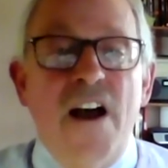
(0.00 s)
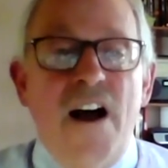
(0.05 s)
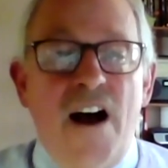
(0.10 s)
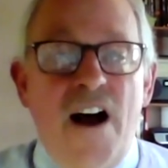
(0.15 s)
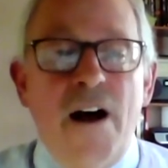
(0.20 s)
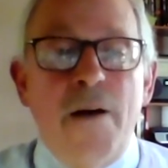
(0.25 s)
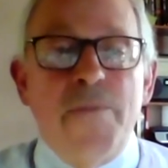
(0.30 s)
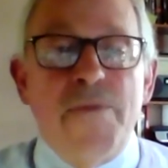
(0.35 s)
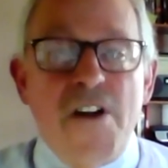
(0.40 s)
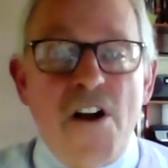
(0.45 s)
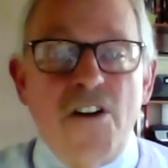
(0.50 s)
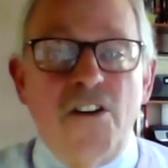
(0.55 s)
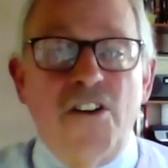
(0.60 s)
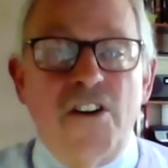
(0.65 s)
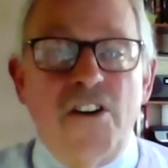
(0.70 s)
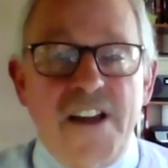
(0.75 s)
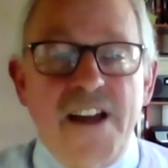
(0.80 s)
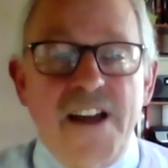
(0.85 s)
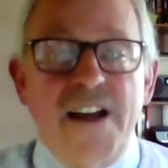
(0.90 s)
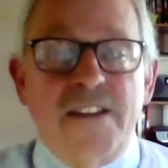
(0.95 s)
um, they're
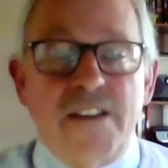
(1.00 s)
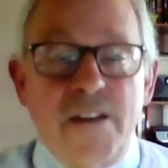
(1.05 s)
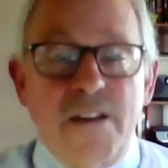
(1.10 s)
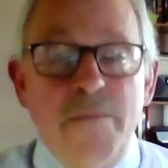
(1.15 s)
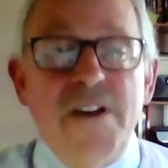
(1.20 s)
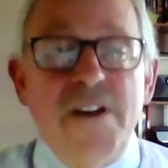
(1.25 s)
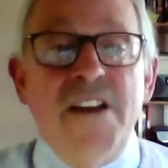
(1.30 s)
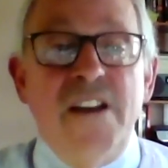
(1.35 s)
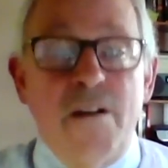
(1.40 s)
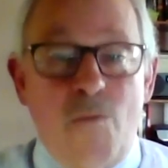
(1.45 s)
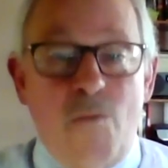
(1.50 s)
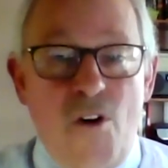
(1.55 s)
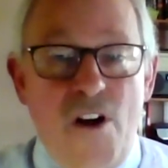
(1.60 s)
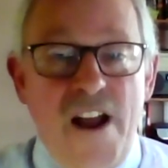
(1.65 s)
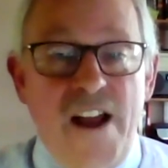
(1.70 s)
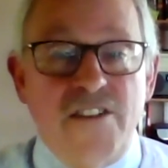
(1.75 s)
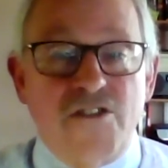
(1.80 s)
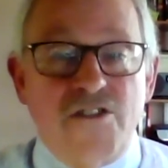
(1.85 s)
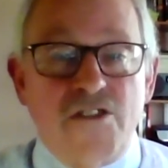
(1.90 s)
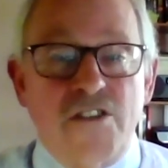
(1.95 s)
looking at the medium
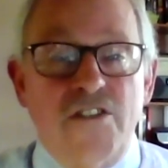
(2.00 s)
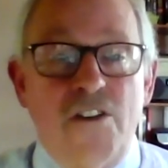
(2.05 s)
range